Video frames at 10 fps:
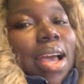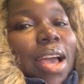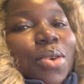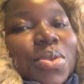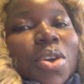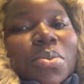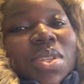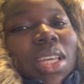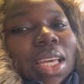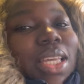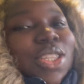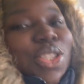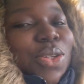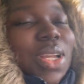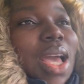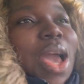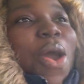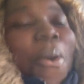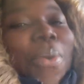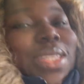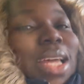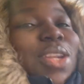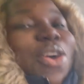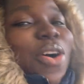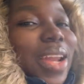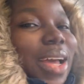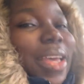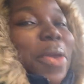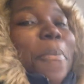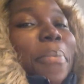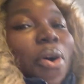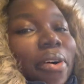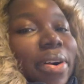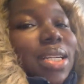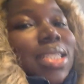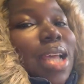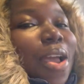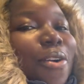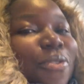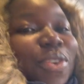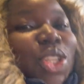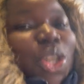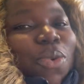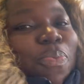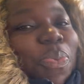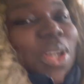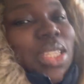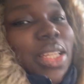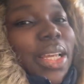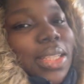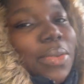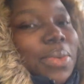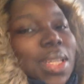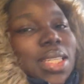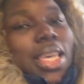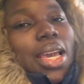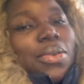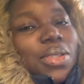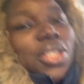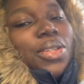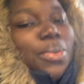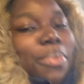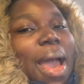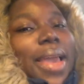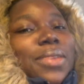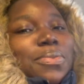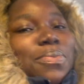I hope to come to you again soon with another important video. Until then, see you. Bye.